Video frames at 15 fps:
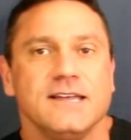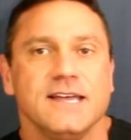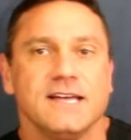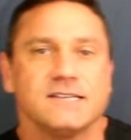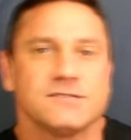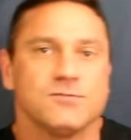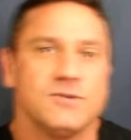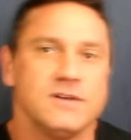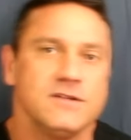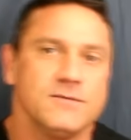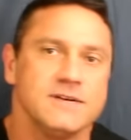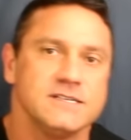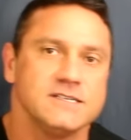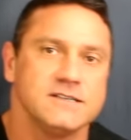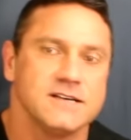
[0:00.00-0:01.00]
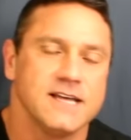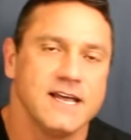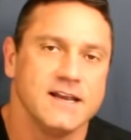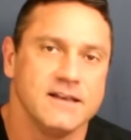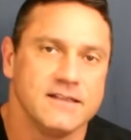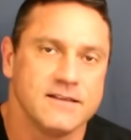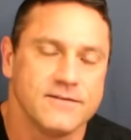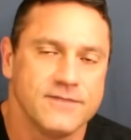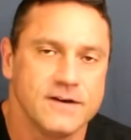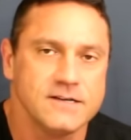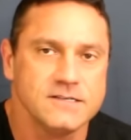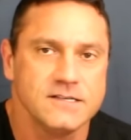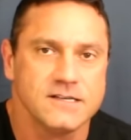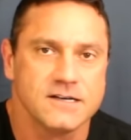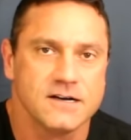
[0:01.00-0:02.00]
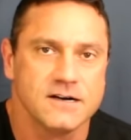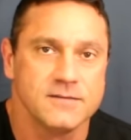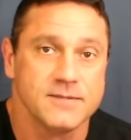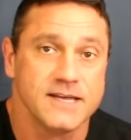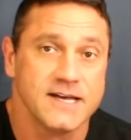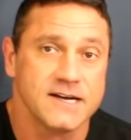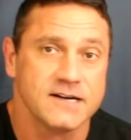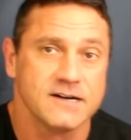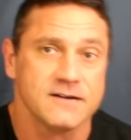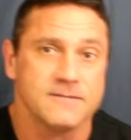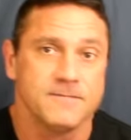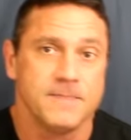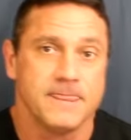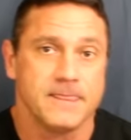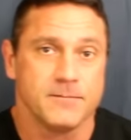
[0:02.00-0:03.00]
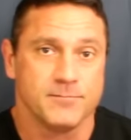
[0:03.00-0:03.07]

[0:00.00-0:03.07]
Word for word: Yes, one of the reasons, again, the function of the gallbladder